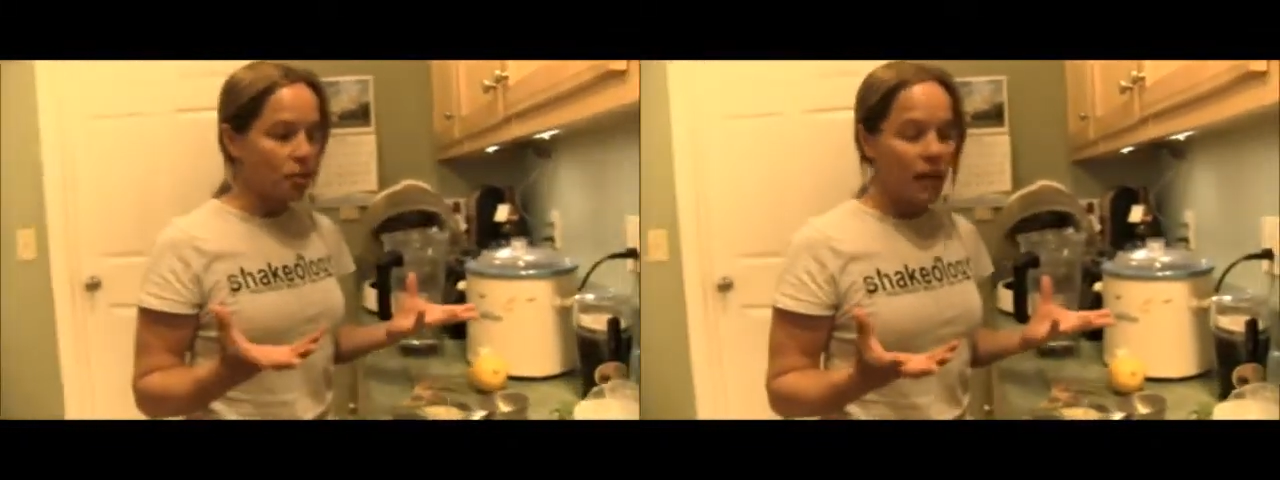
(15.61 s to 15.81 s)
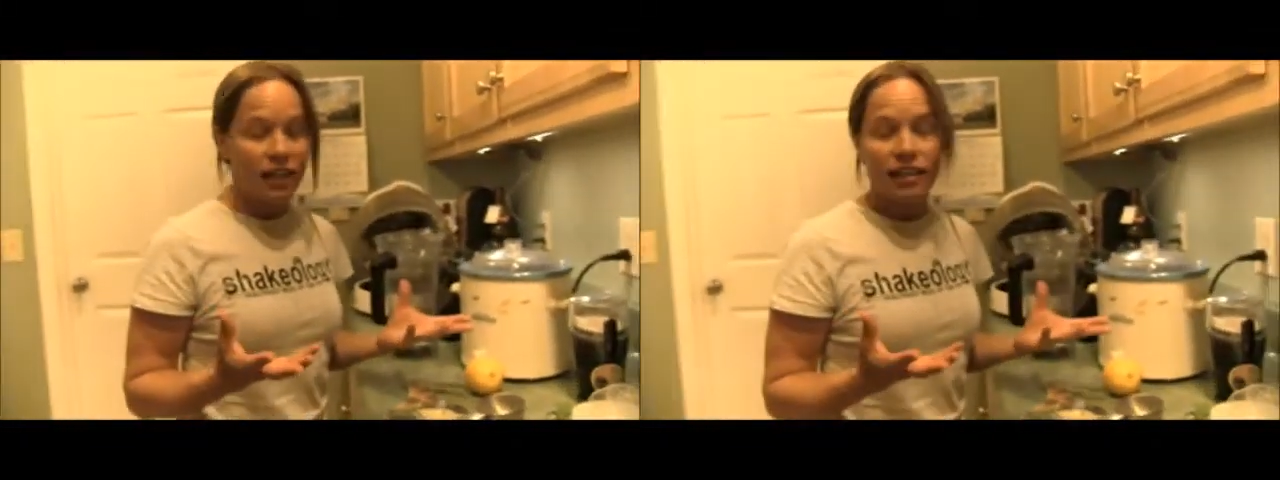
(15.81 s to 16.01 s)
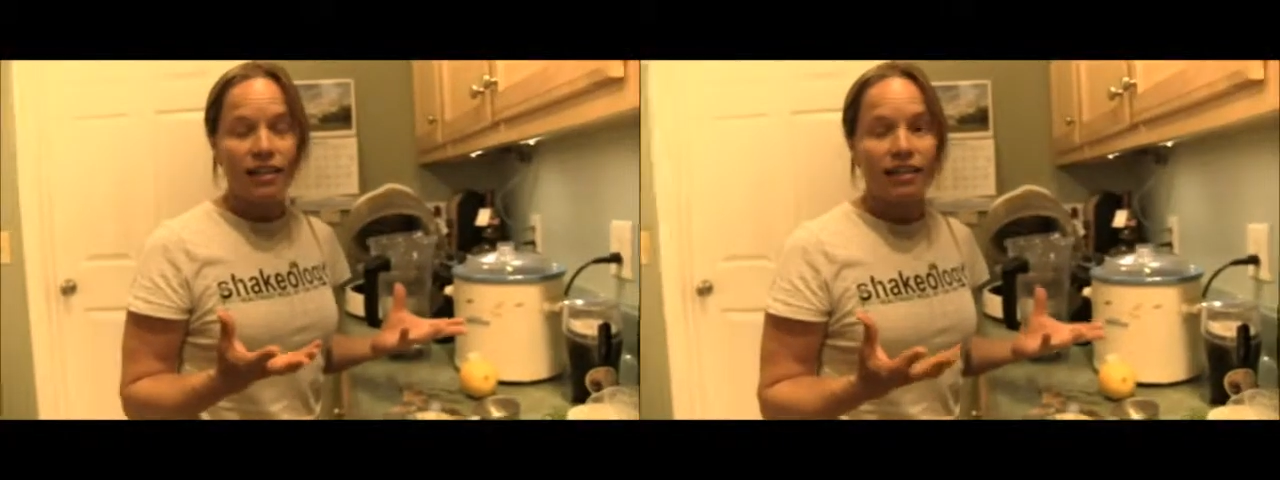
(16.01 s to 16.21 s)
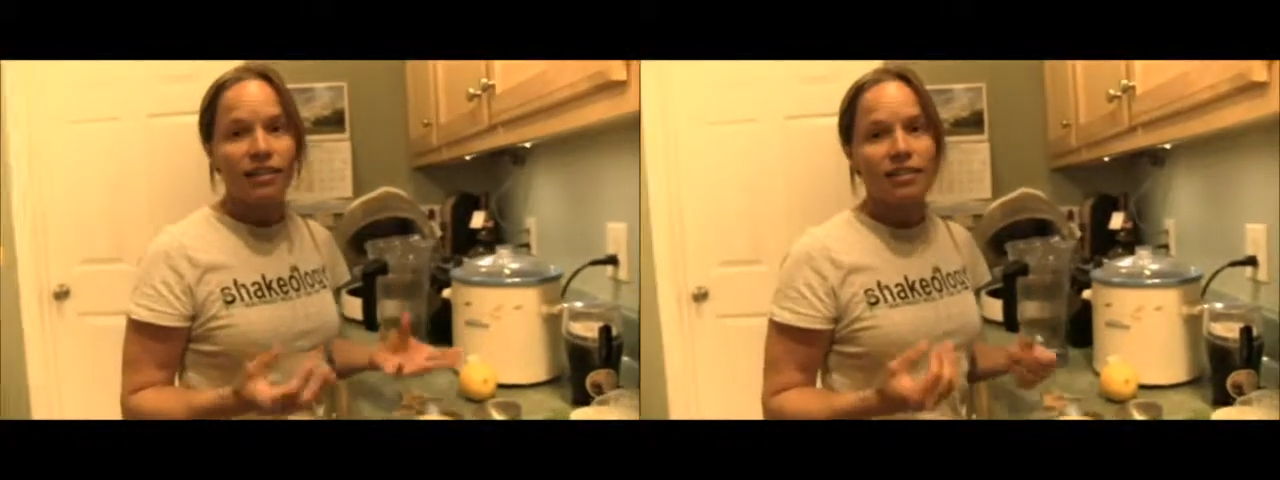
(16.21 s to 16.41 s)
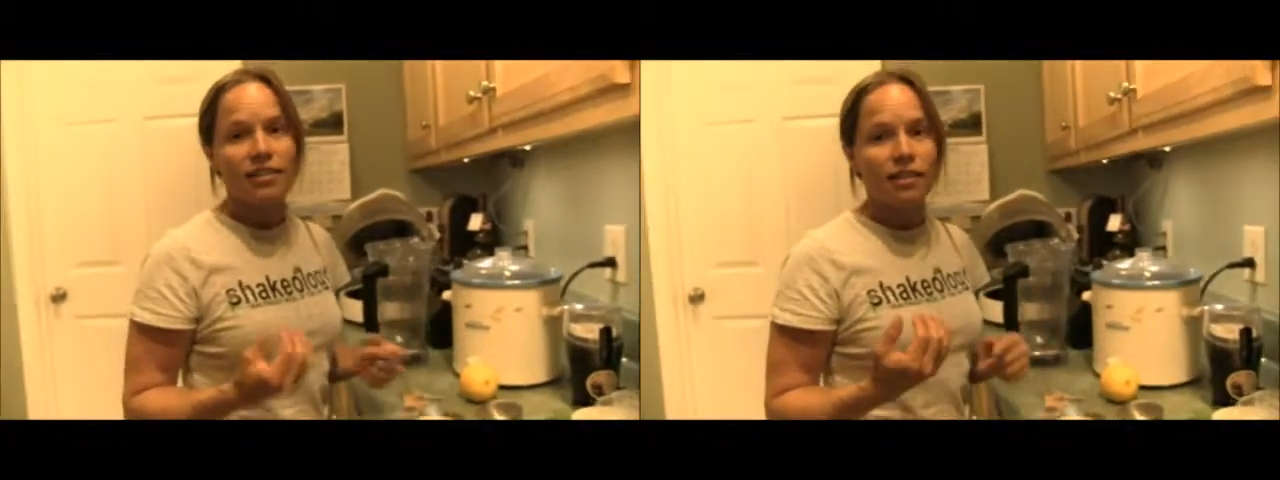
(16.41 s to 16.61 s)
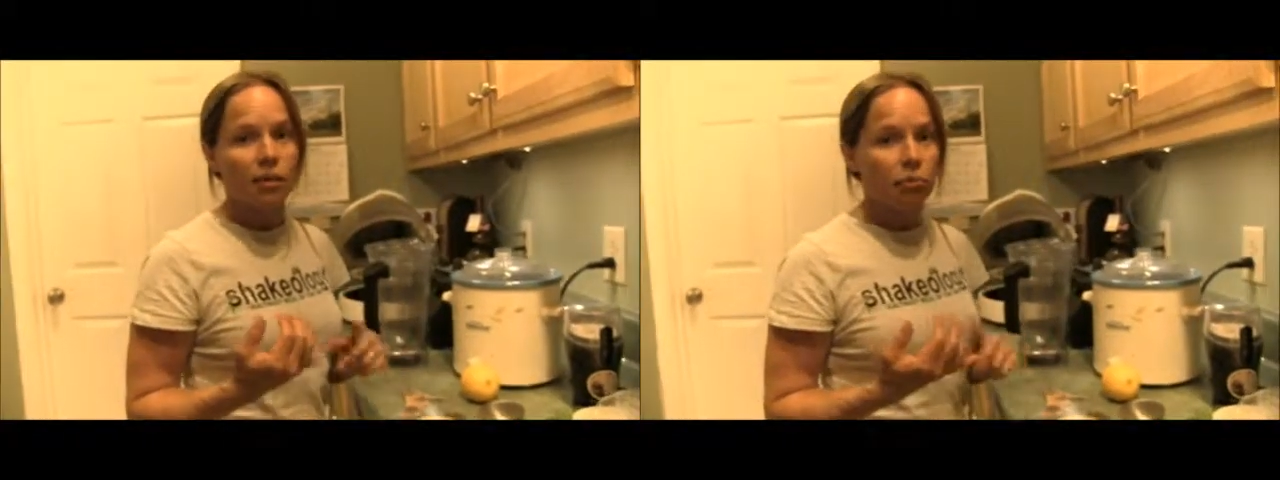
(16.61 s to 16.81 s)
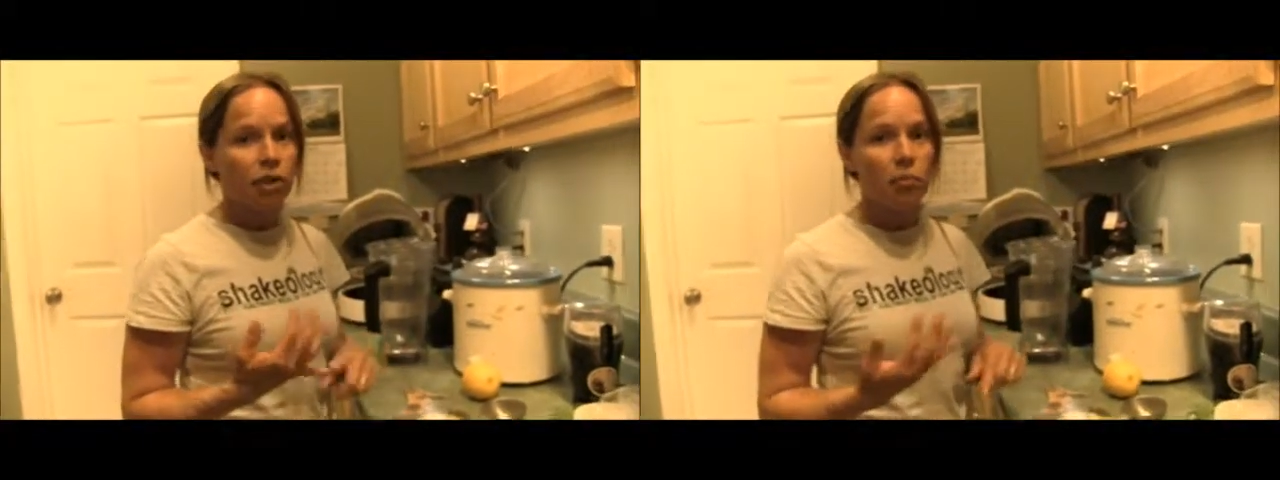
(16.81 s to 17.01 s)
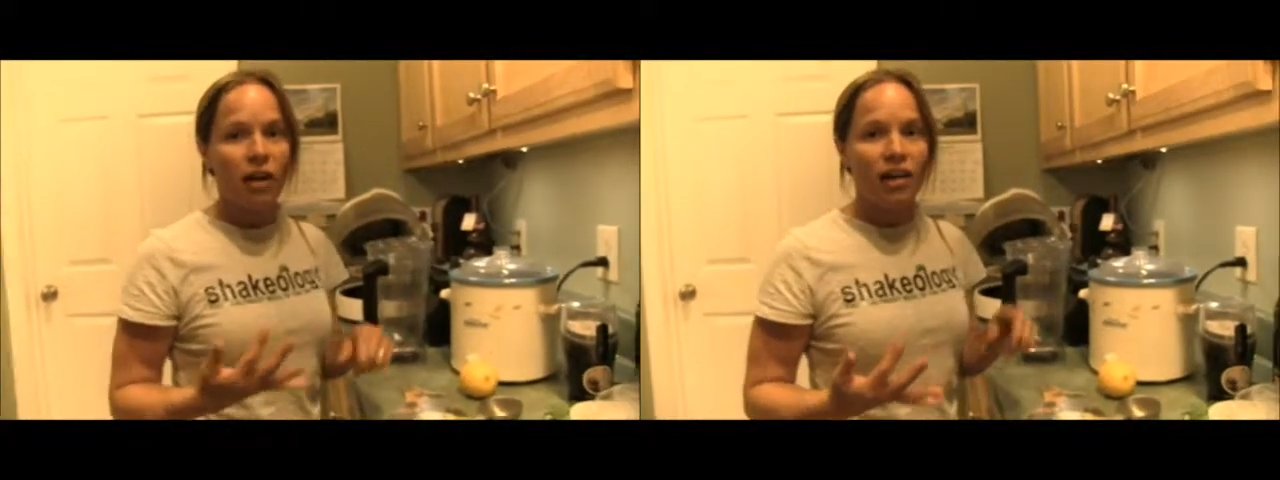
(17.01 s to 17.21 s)
making it. It's not
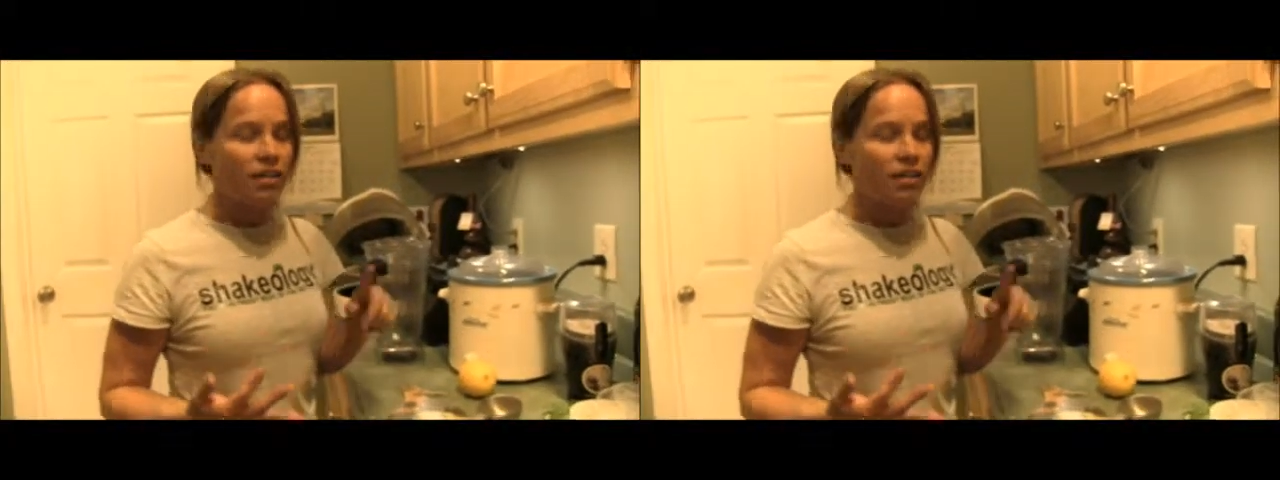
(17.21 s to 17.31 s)
pre-made.